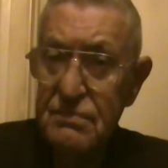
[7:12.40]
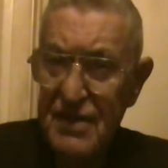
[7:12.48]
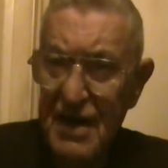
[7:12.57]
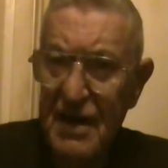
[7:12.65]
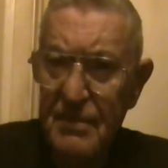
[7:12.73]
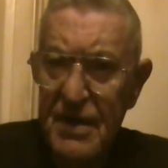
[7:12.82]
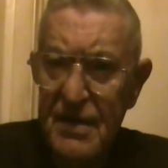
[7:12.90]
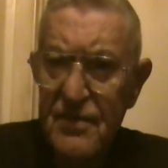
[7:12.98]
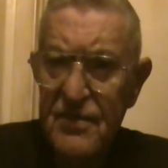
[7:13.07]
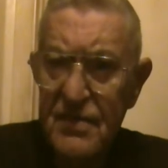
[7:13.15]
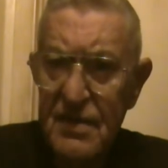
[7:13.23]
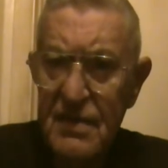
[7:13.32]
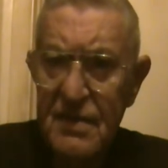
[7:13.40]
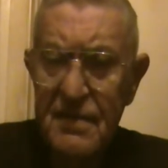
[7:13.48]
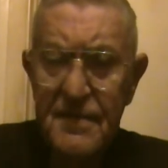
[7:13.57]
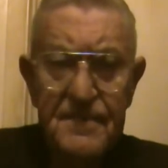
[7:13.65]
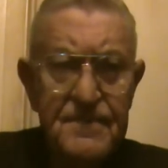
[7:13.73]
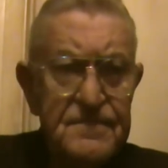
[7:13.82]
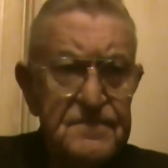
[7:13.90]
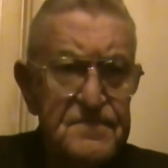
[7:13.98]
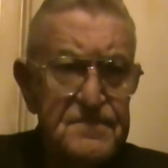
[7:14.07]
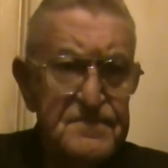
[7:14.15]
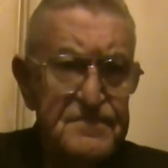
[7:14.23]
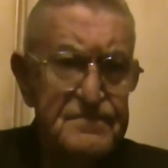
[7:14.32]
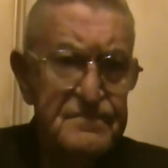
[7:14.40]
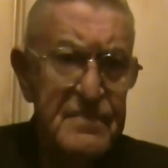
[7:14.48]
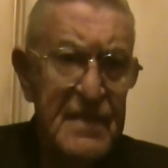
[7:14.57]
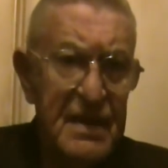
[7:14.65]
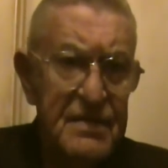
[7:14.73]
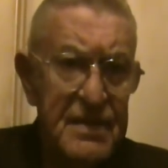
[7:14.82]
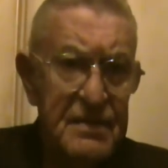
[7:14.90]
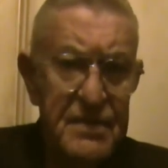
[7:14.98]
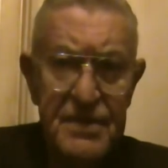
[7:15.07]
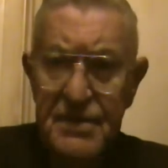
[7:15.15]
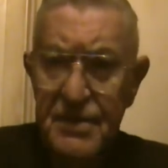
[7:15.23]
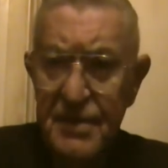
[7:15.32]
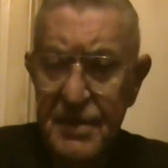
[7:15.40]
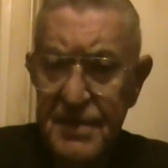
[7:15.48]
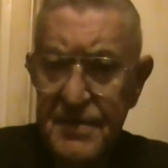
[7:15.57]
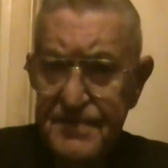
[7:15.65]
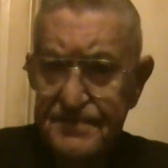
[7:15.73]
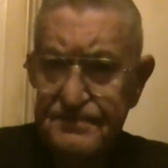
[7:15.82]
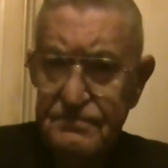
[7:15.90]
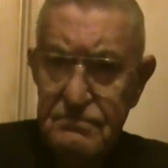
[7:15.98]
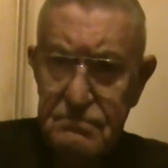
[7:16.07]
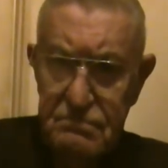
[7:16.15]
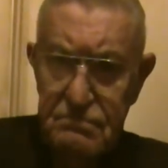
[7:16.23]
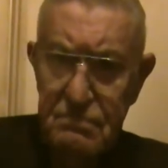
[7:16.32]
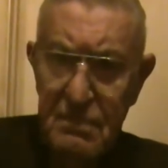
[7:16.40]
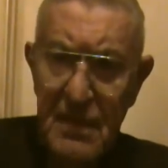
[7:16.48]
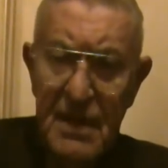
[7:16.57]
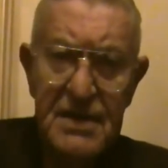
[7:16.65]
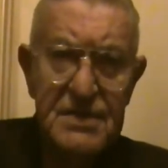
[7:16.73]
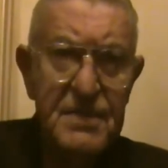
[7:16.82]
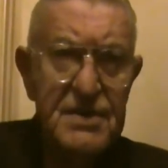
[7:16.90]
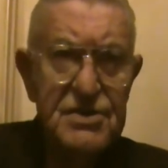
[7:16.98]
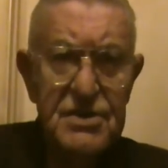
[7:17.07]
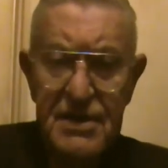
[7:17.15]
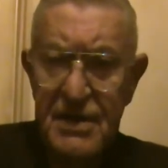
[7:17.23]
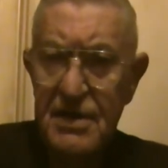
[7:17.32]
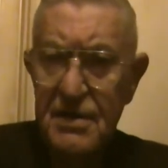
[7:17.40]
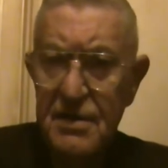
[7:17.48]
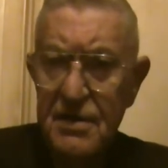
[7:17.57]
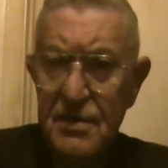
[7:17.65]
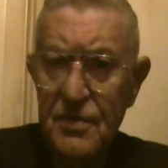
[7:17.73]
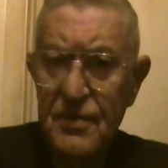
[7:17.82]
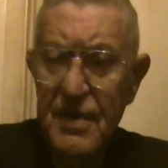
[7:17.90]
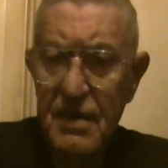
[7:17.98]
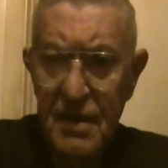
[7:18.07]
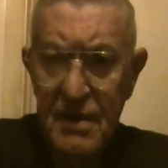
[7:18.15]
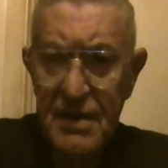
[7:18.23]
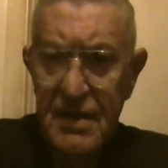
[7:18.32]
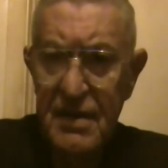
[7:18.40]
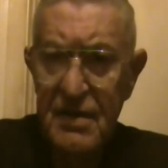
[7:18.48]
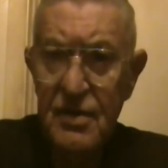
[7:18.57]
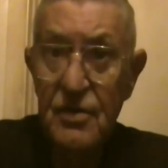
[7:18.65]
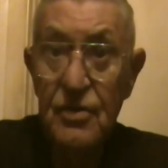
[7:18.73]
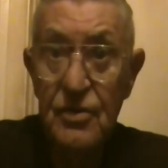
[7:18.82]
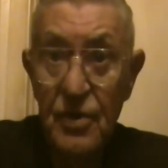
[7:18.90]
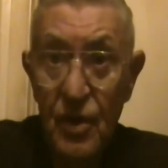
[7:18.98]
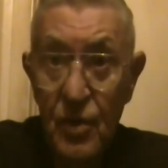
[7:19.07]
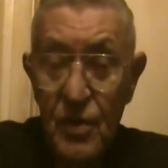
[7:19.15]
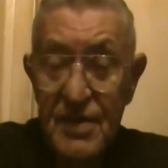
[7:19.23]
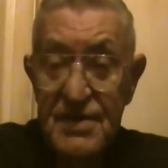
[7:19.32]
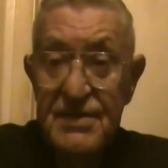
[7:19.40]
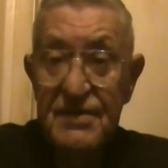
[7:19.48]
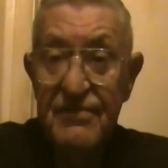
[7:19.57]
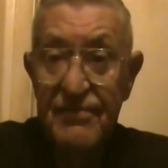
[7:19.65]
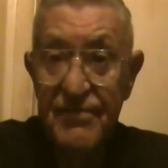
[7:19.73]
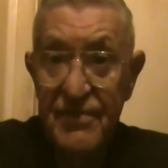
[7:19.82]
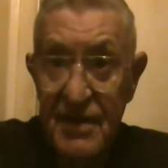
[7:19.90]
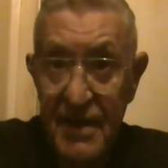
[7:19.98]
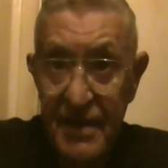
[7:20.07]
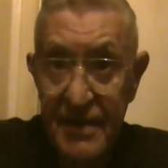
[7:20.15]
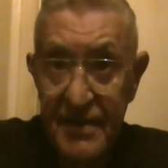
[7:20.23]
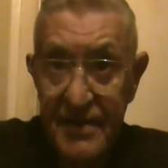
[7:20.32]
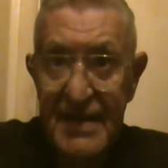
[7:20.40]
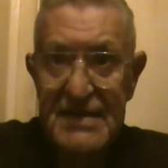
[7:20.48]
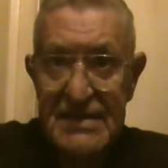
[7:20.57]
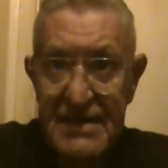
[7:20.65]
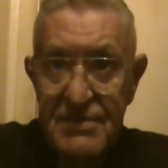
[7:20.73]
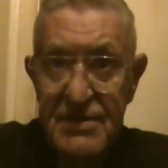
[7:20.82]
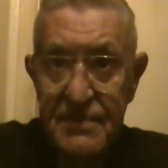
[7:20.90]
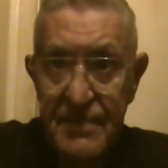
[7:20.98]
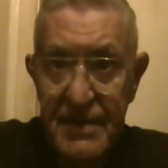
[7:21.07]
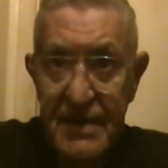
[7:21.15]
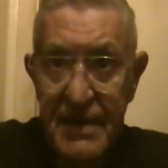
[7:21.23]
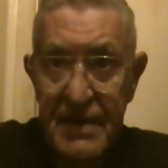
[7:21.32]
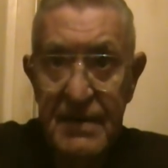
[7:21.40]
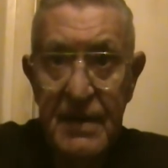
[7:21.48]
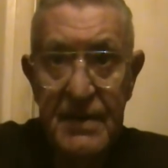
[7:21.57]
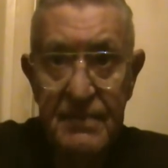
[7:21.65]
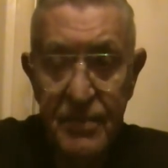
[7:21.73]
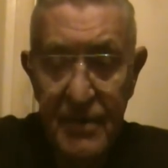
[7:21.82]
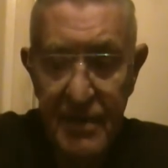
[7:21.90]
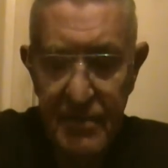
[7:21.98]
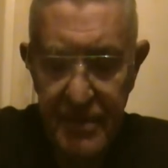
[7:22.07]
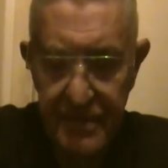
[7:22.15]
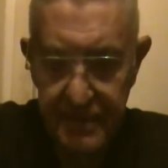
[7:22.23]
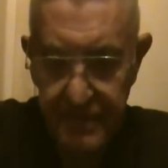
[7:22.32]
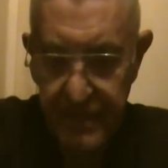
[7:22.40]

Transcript: comments on the material, especially regarding Noah's flood. That seems to be a problem.